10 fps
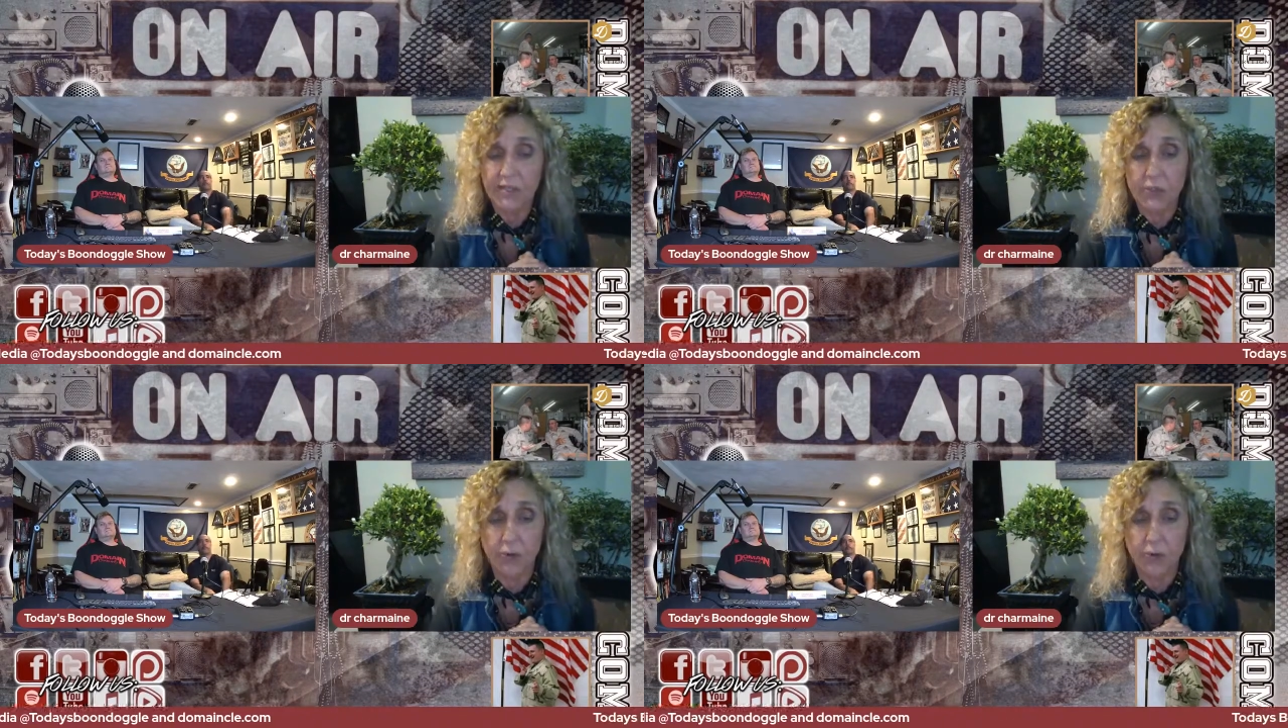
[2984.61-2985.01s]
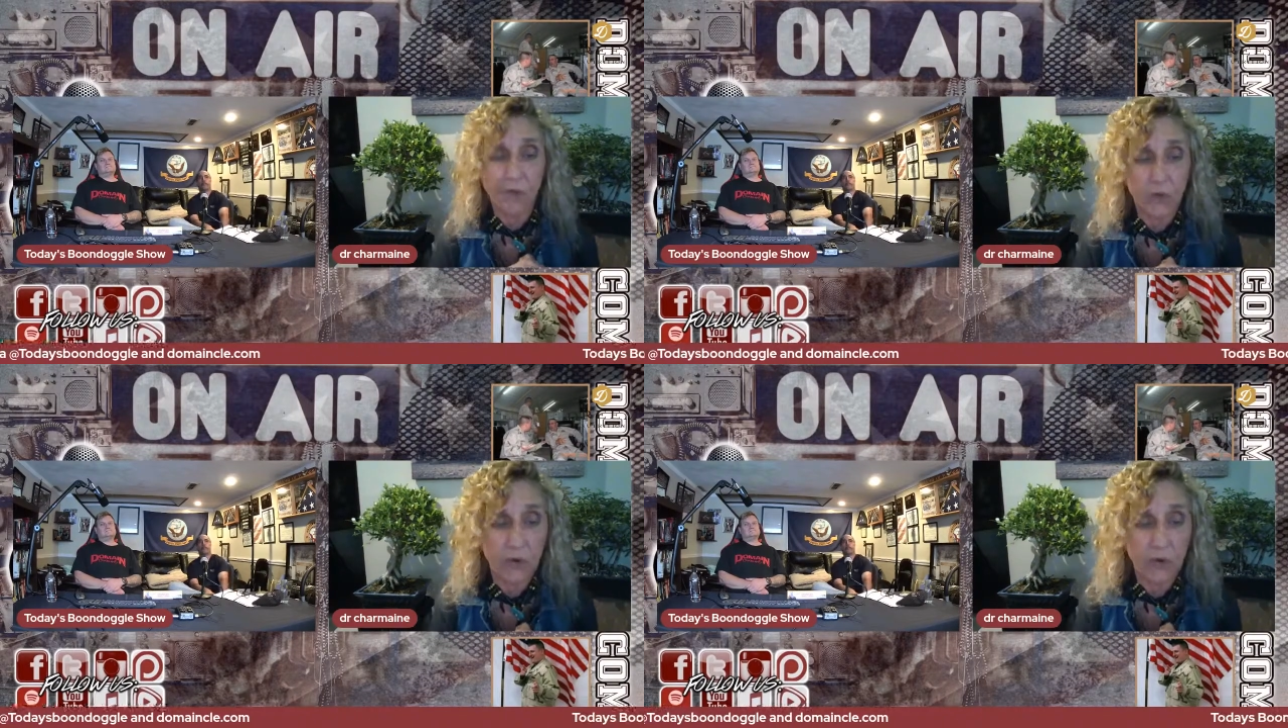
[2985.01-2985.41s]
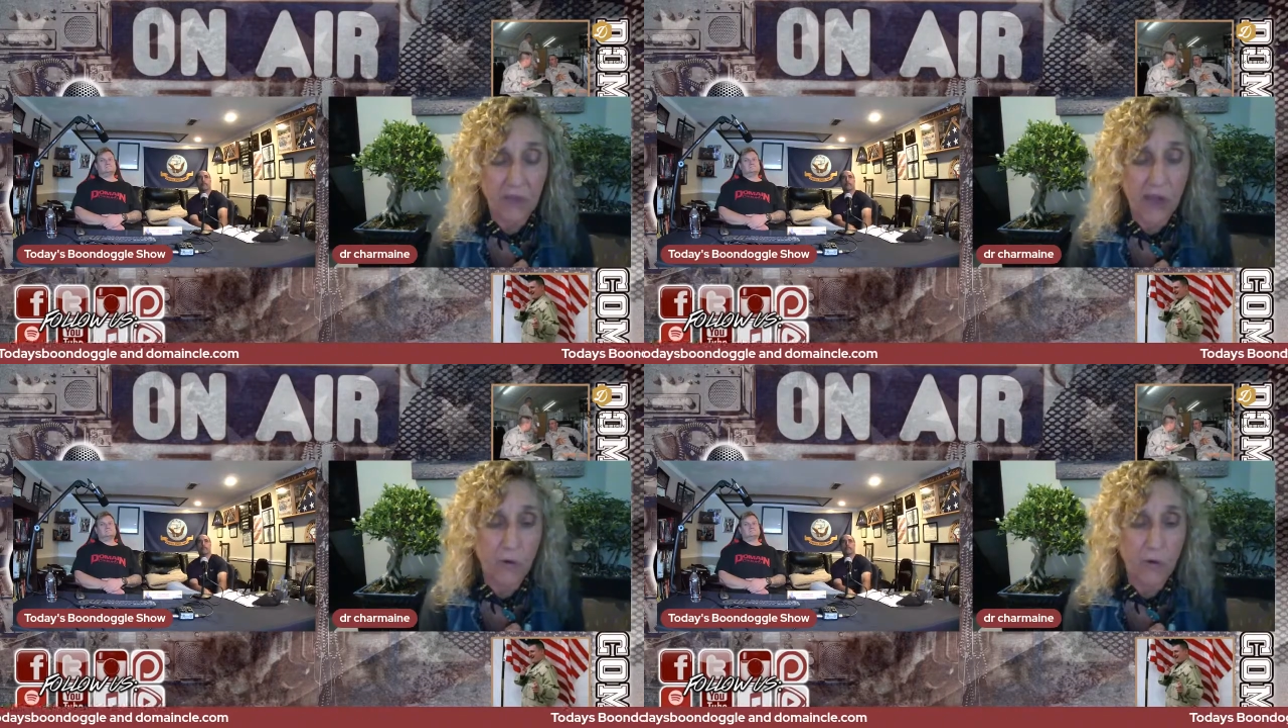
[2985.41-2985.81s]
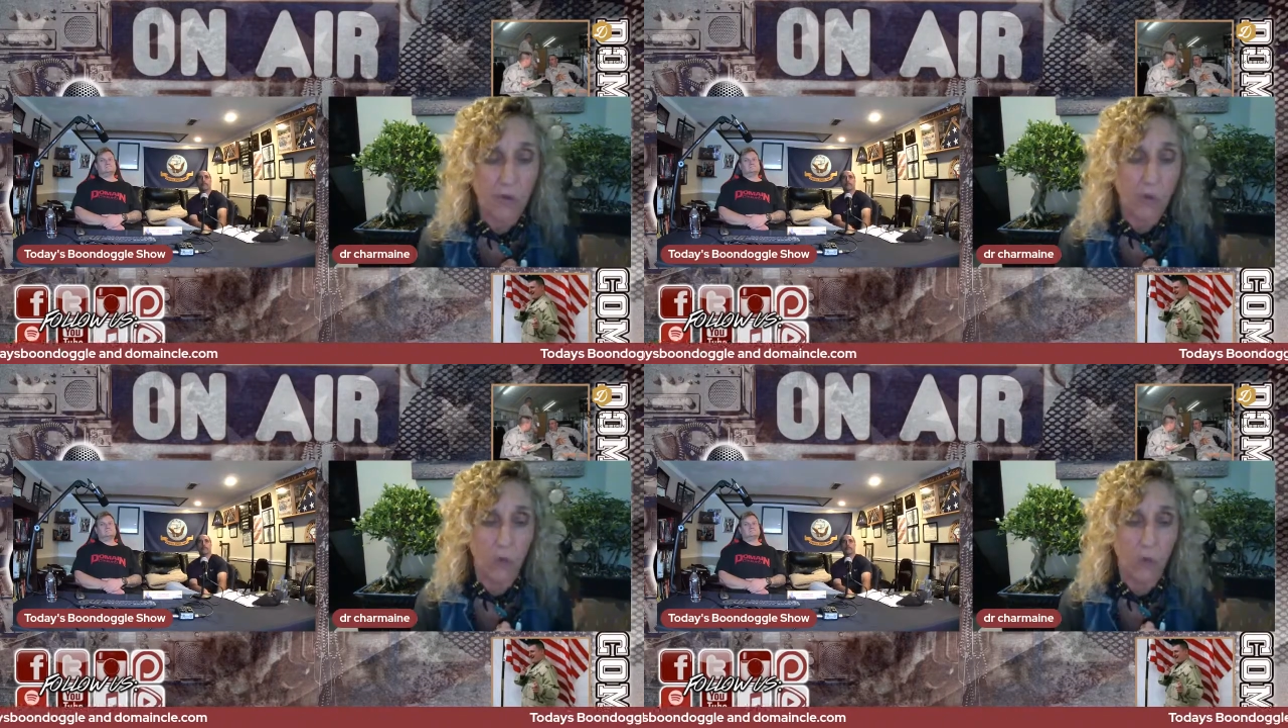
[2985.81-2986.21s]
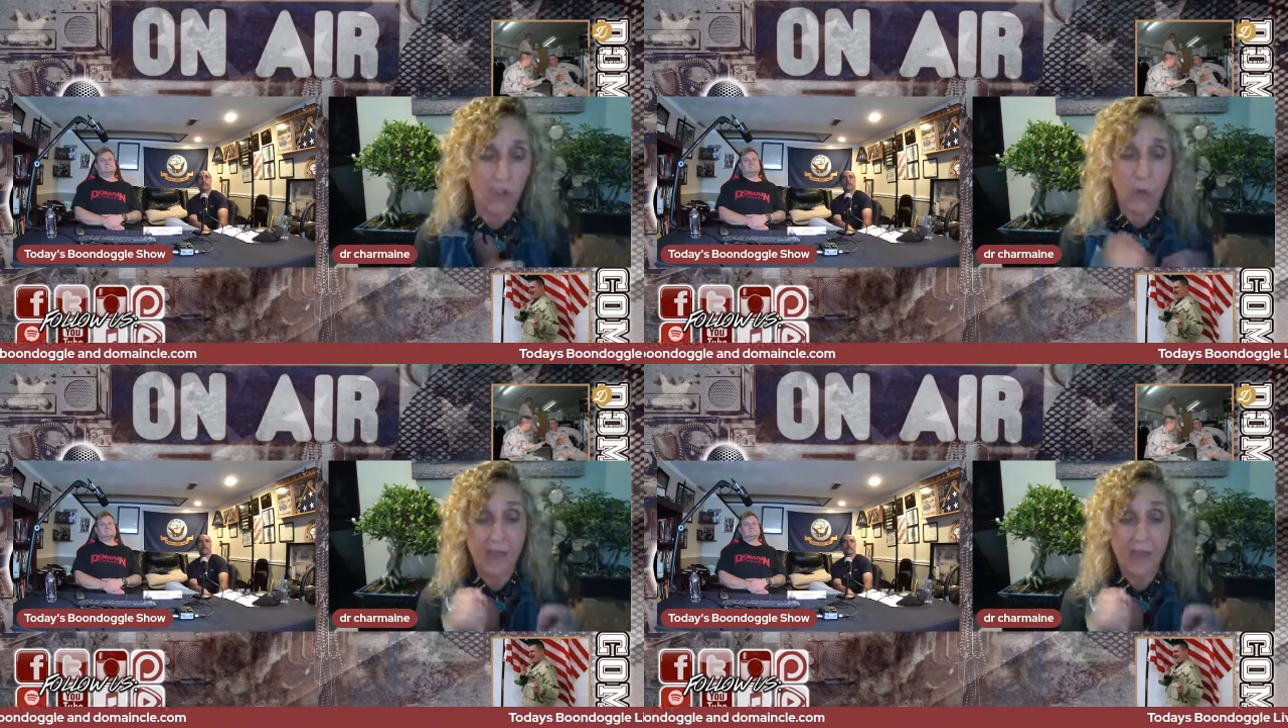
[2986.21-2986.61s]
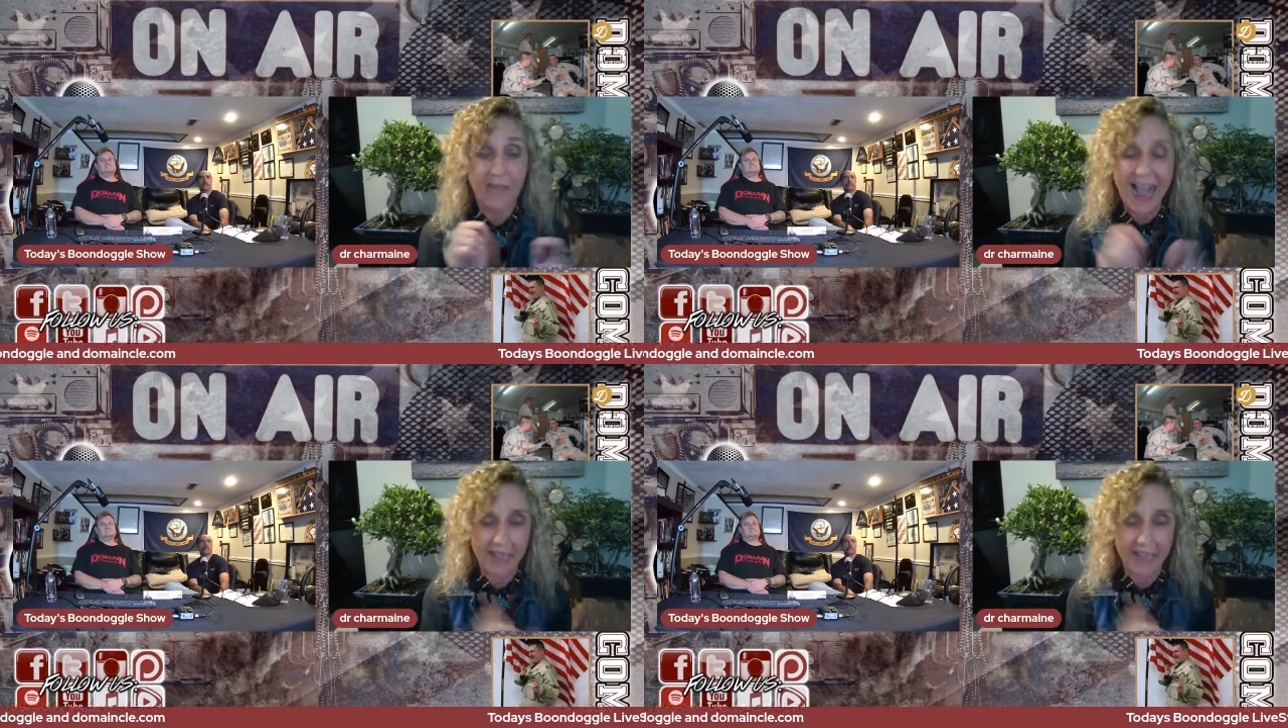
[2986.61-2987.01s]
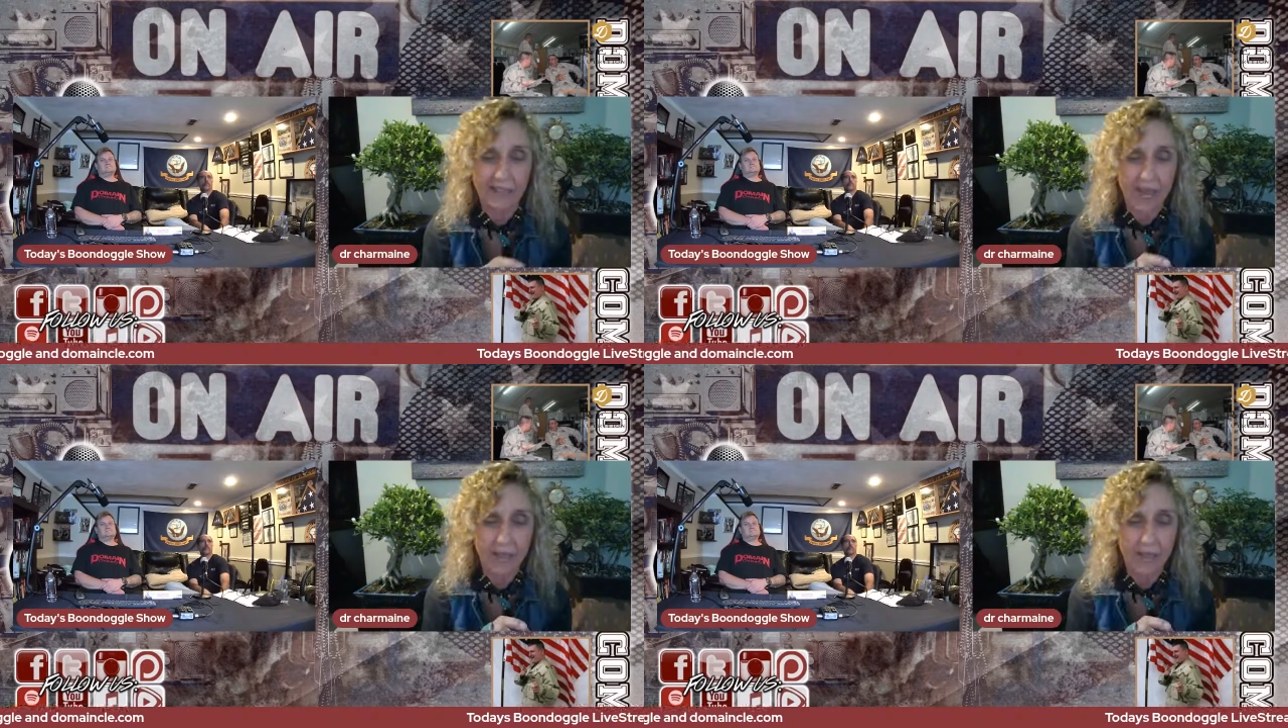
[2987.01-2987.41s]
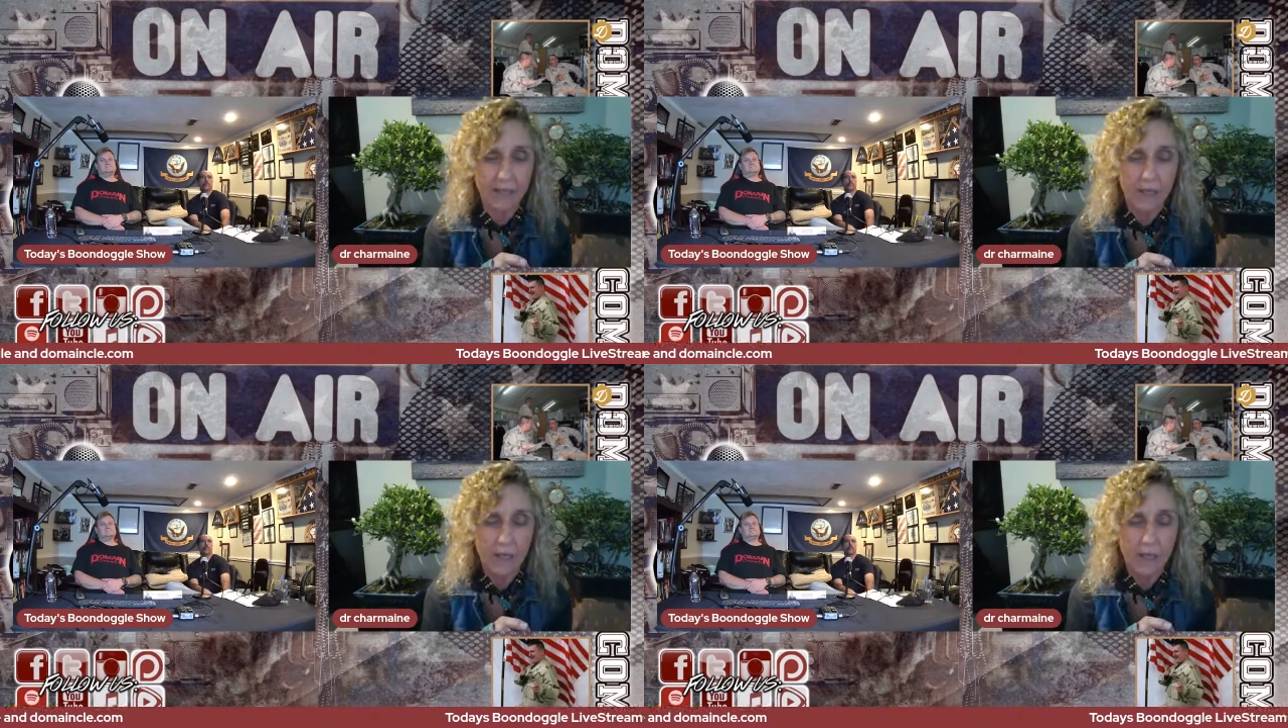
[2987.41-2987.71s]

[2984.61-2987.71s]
in order for your thyroid to work, you have iodine